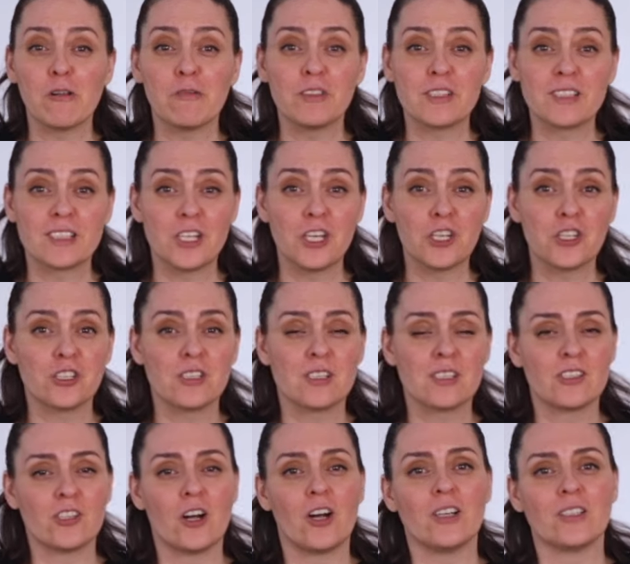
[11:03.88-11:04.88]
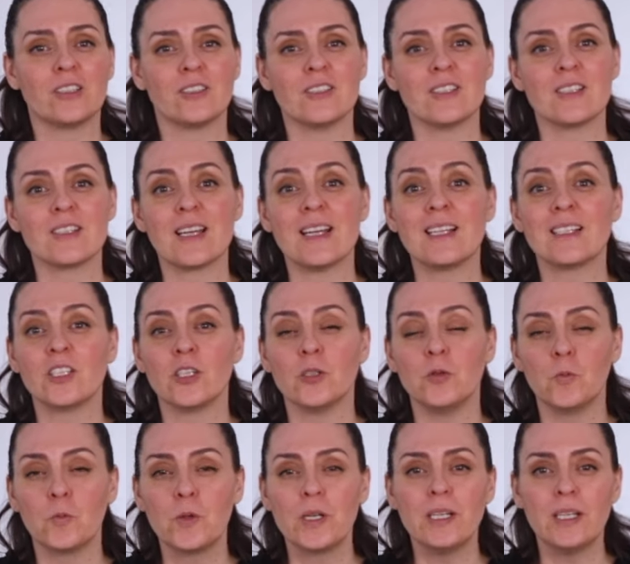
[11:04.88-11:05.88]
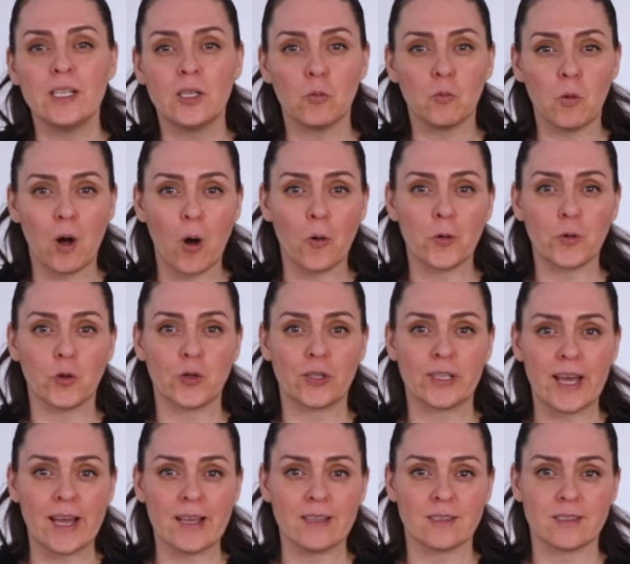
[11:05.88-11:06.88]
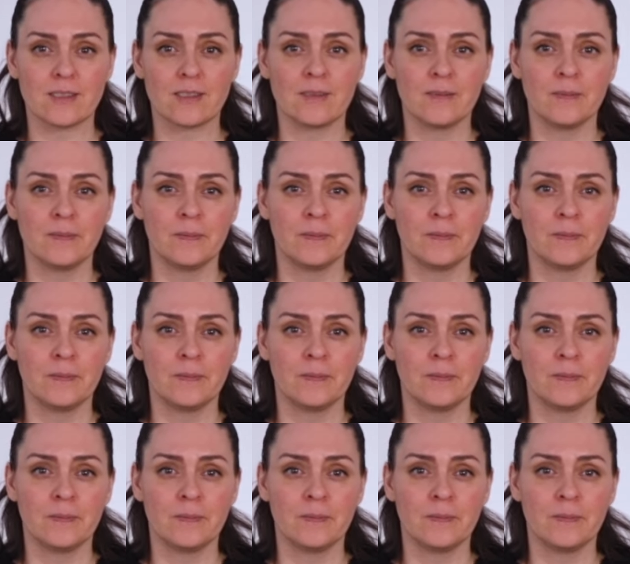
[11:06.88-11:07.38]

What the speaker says: conversation starters and can really wow your guests.